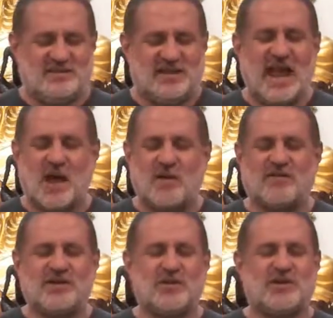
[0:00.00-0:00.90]
And however
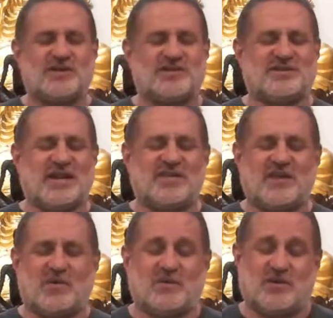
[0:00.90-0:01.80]
you understand
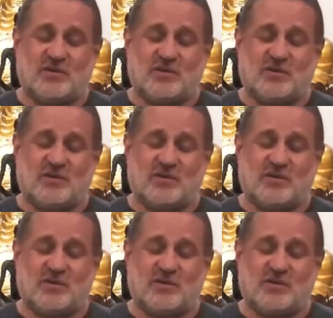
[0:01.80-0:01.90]
that word,